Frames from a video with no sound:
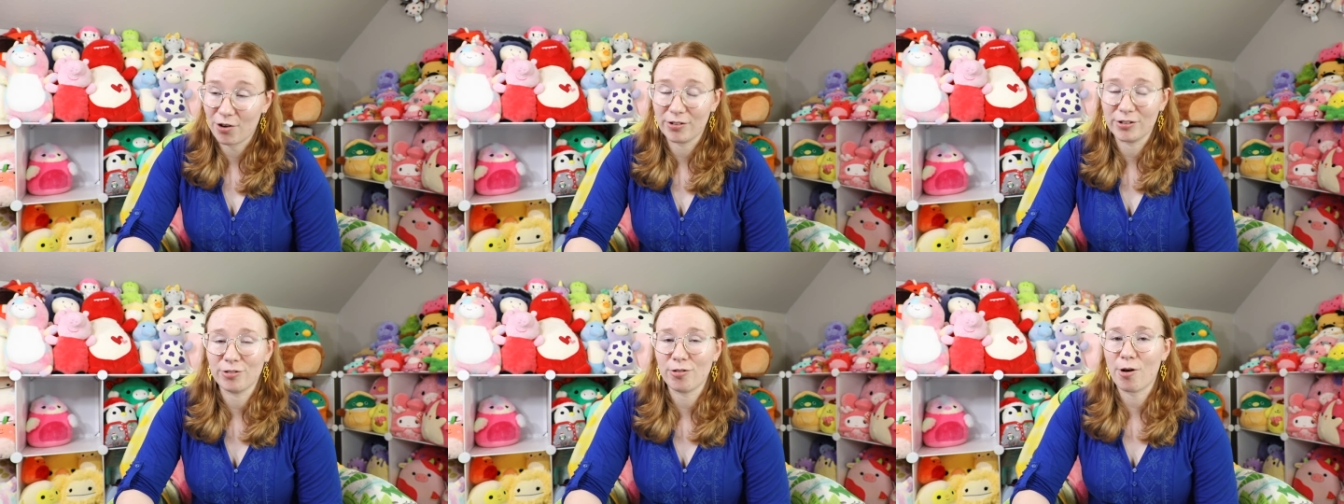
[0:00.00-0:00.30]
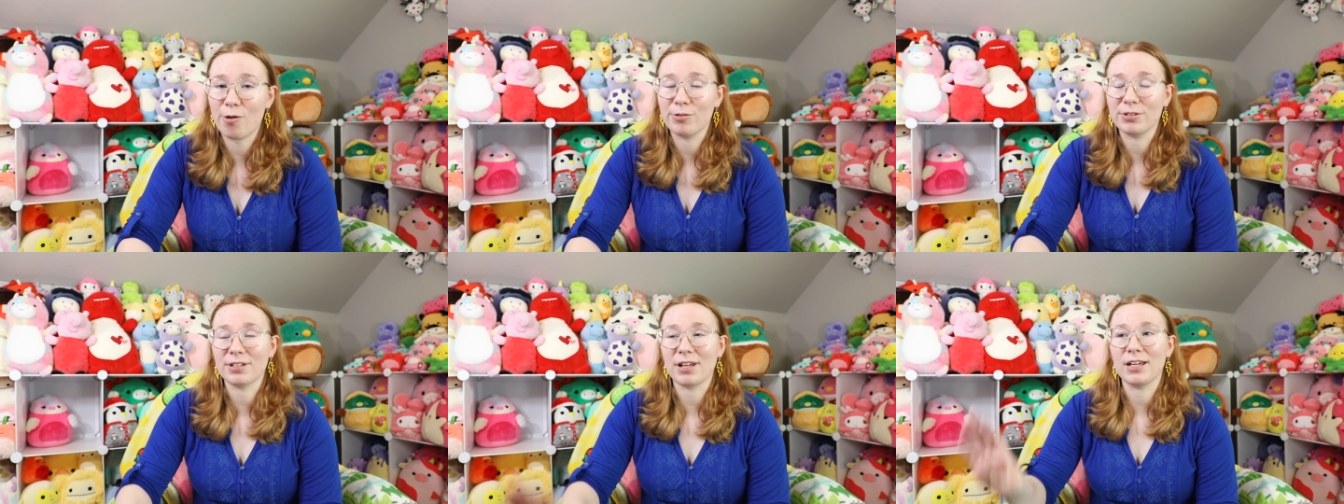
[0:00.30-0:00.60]
and so I
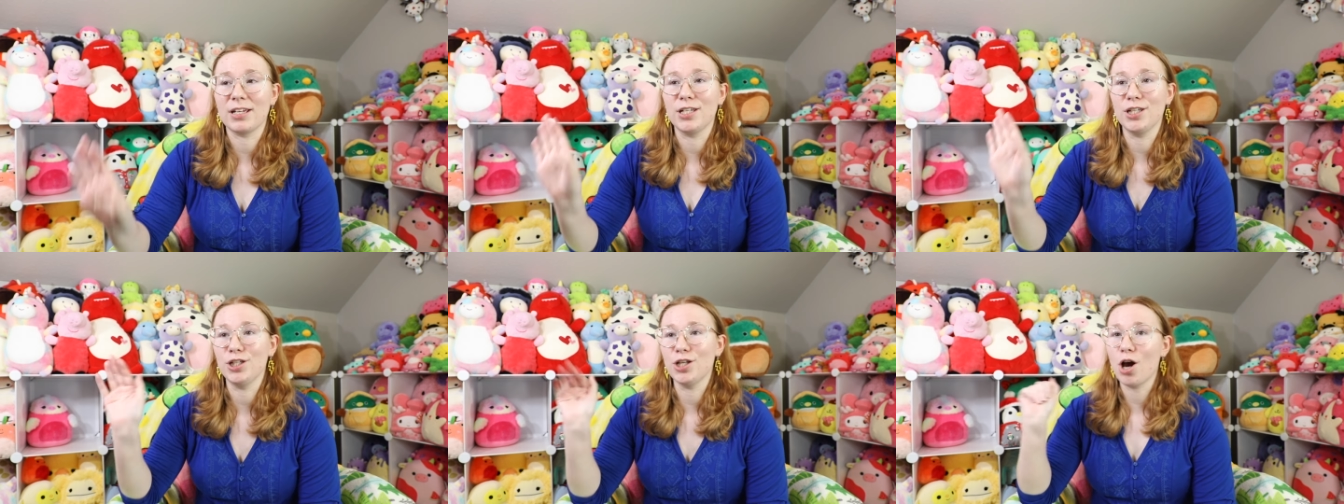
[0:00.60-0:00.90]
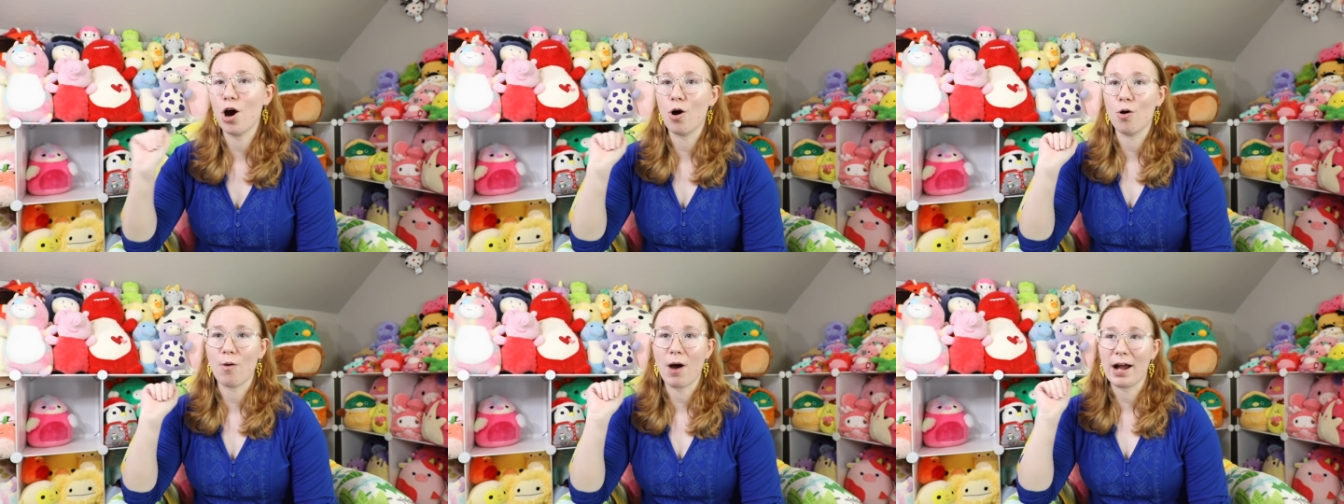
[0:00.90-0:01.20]
was like,
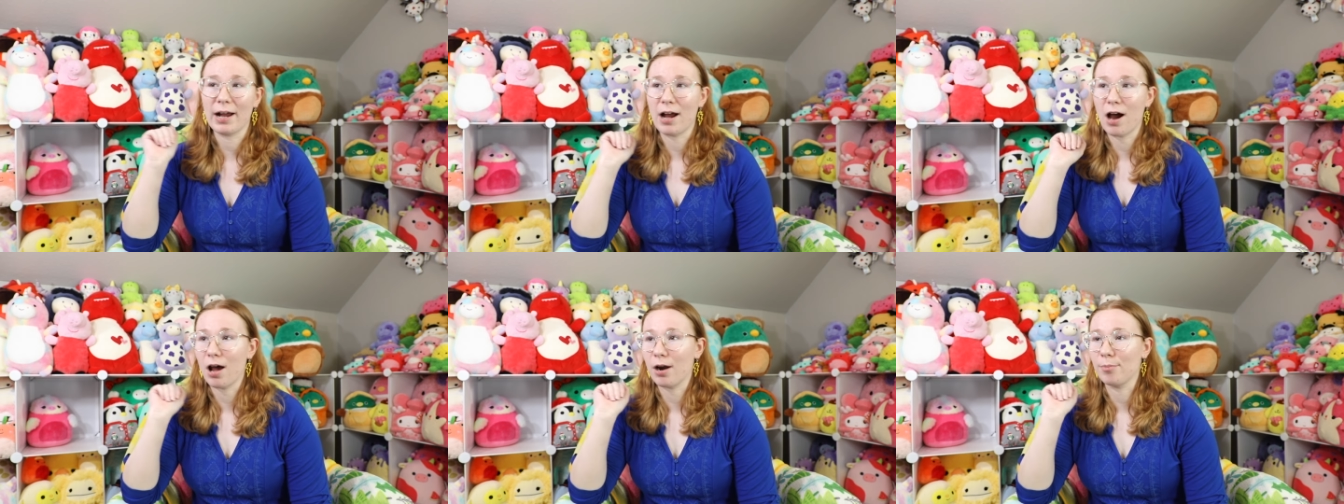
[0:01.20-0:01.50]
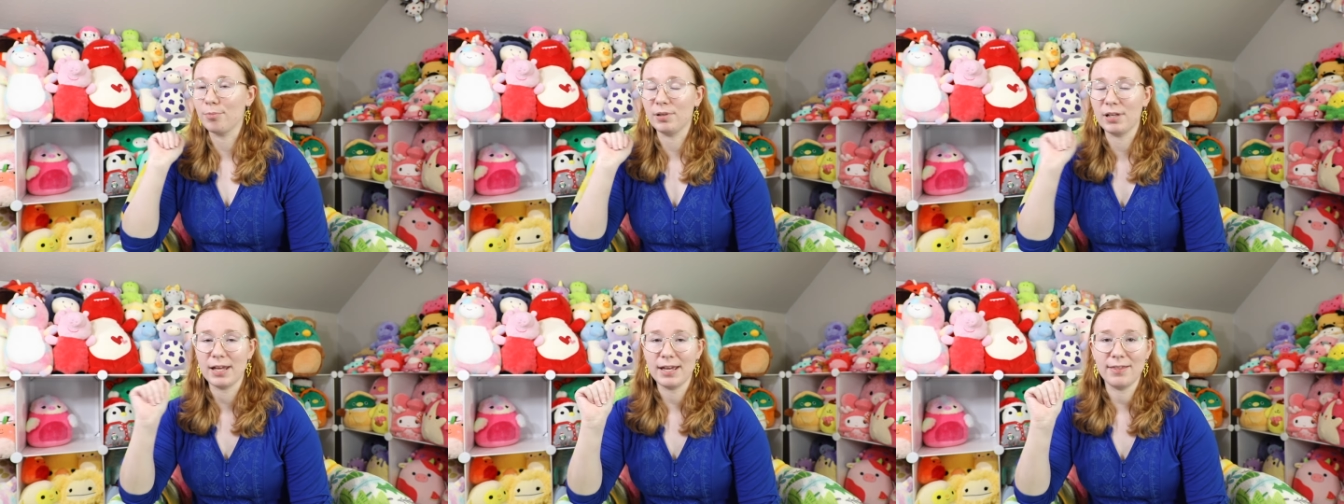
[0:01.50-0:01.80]
yo, I gotta
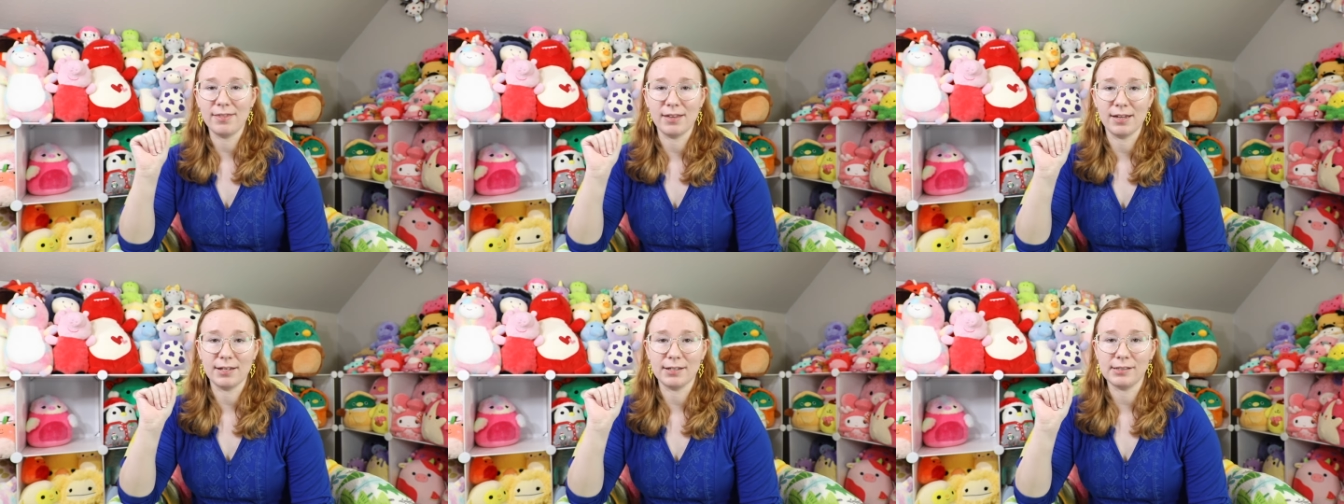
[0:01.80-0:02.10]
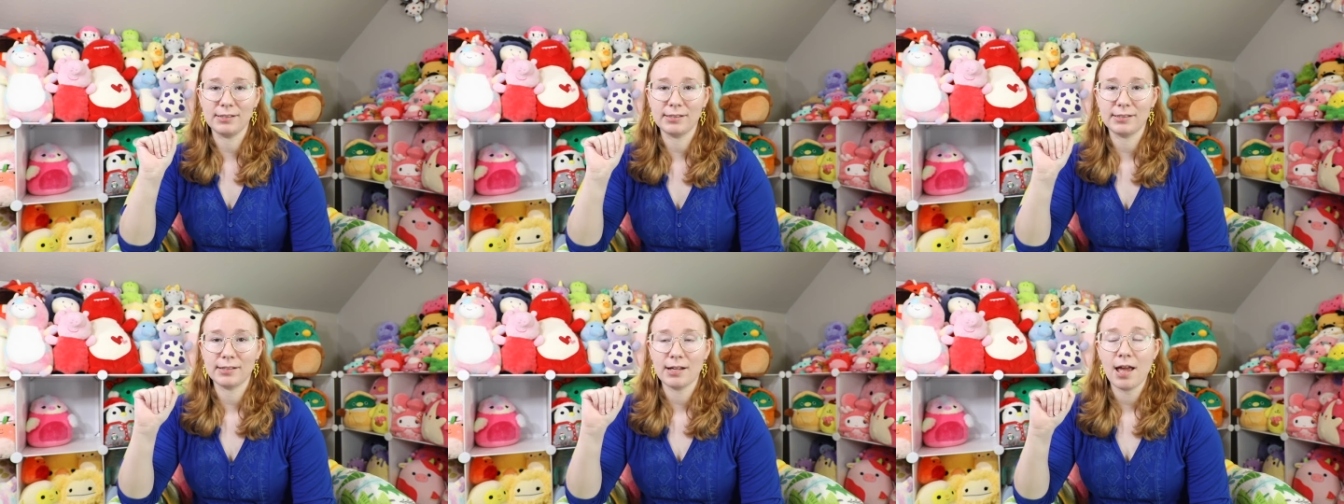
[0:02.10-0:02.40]
play
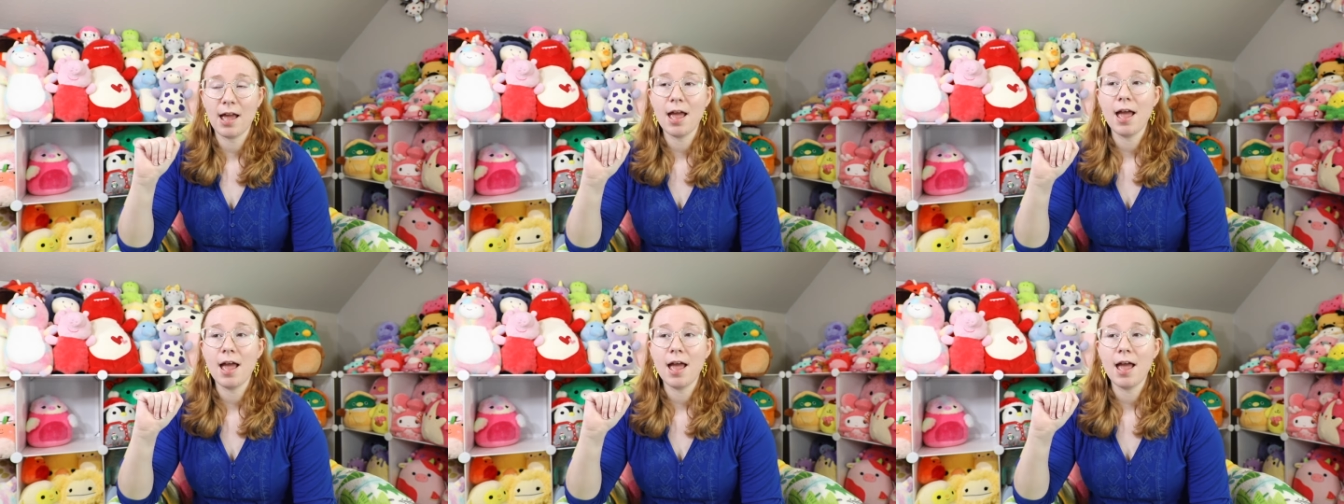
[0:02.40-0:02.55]
this.